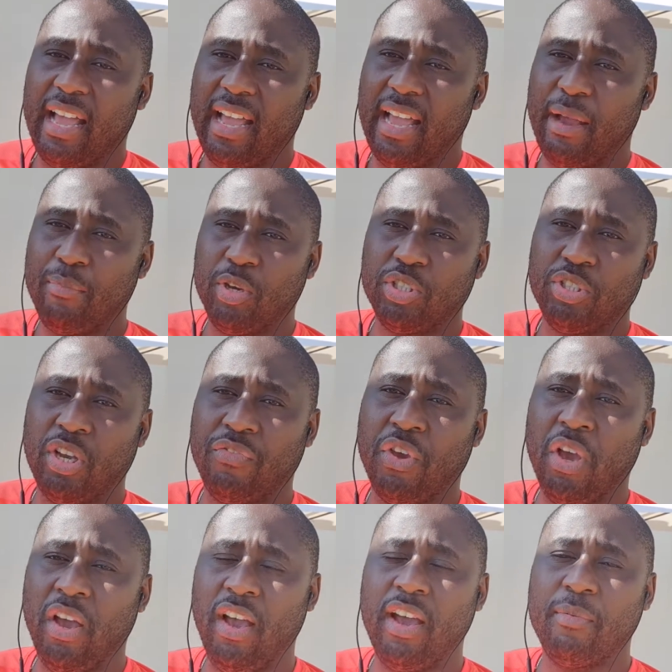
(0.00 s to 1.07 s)
I'm not sure if you
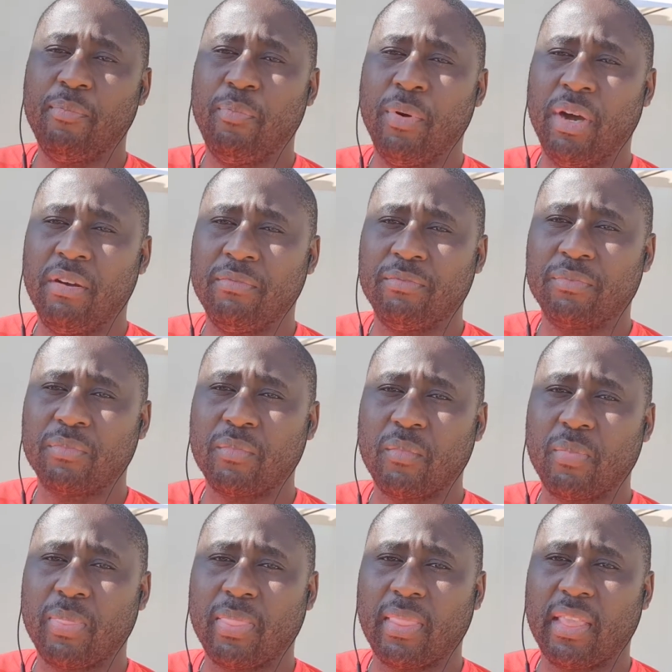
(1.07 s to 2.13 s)
heard, but
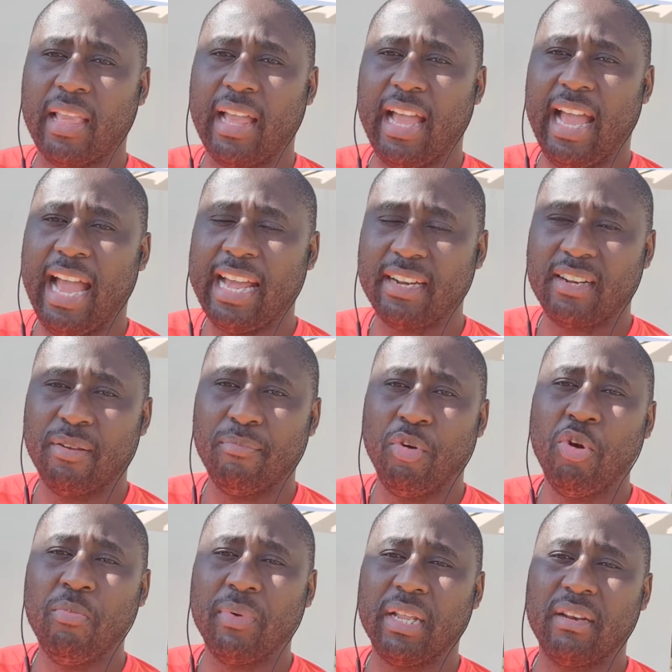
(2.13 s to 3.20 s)
at the
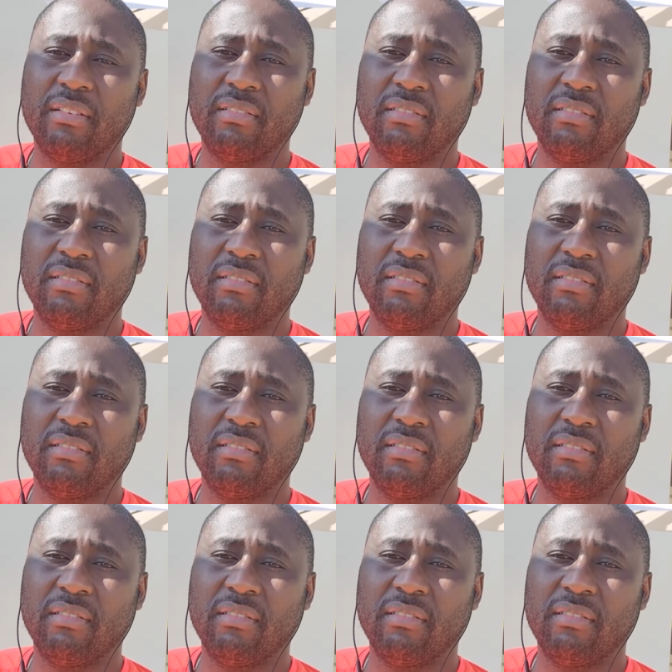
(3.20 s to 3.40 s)
moment,